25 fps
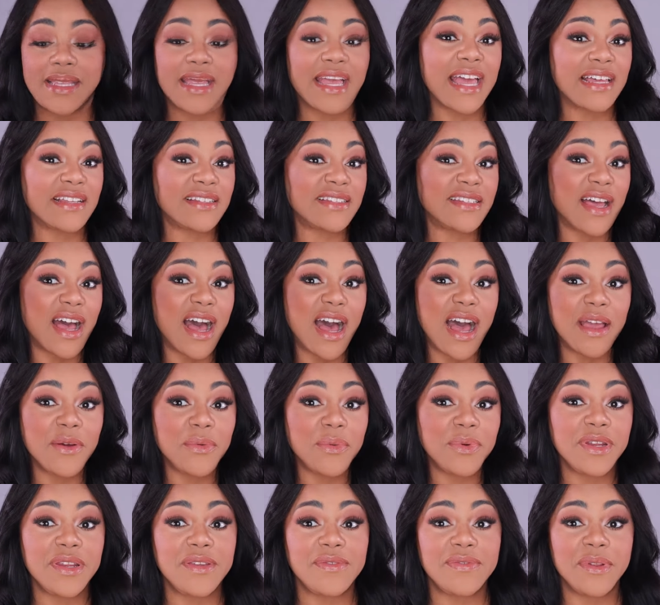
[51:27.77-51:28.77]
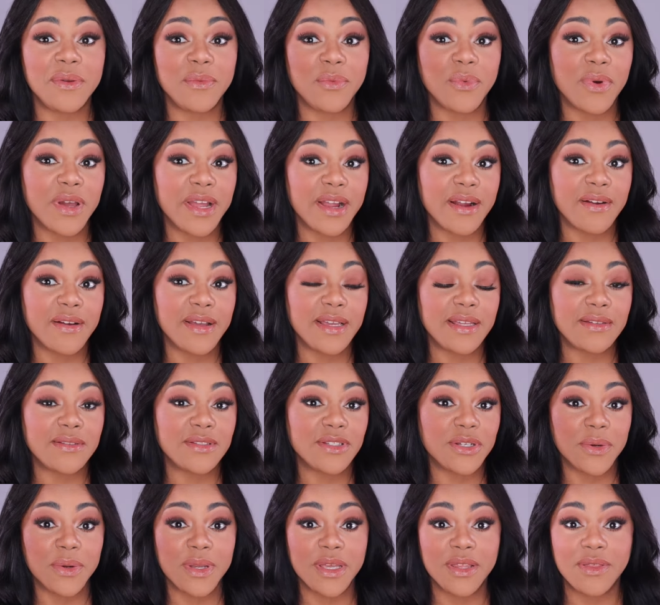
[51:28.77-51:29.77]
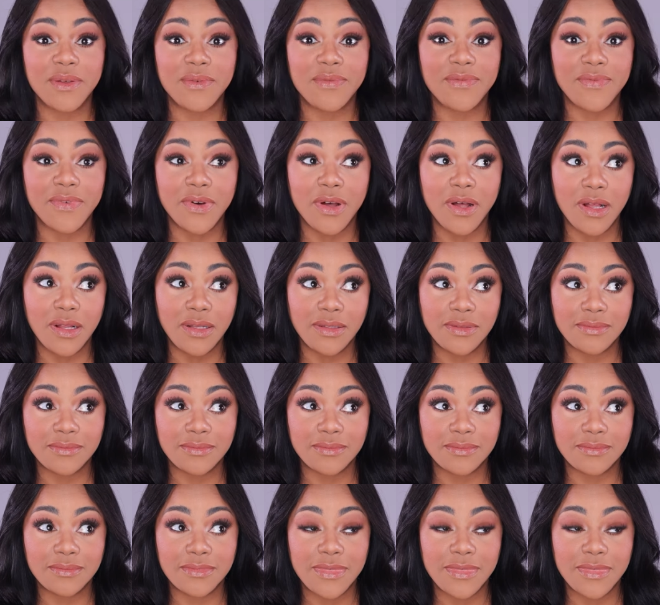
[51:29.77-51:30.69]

And I would even wear it during the fall